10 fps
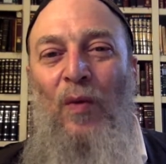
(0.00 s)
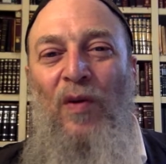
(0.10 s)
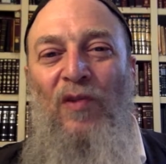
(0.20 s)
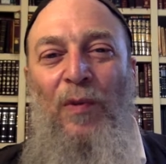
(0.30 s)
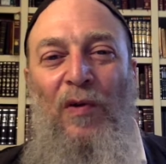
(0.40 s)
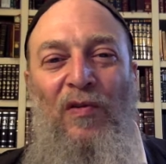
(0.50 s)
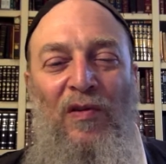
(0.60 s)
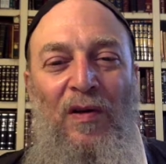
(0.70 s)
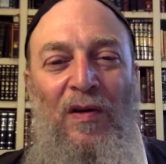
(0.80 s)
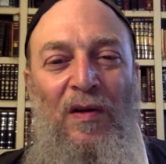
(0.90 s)
we're supposed
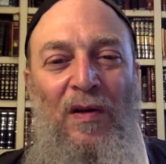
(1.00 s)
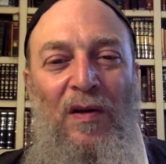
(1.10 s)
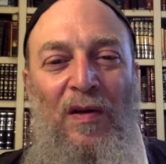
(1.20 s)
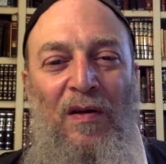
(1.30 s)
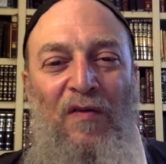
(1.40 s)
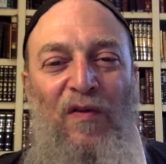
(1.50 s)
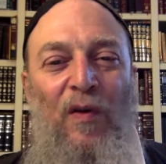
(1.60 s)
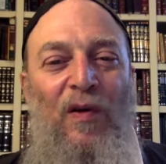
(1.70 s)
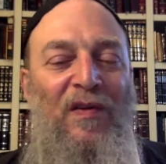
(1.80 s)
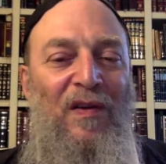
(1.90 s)
to
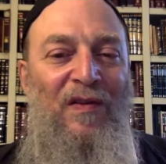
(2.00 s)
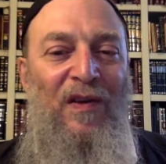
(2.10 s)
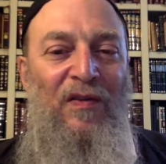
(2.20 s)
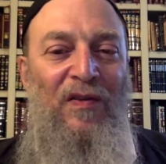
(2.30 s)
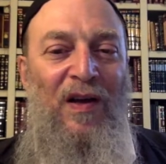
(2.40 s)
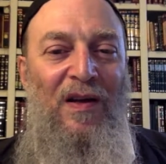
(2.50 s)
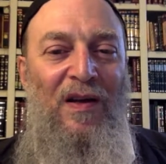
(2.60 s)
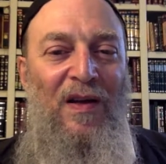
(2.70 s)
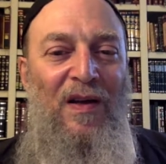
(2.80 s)
focus ourselves on,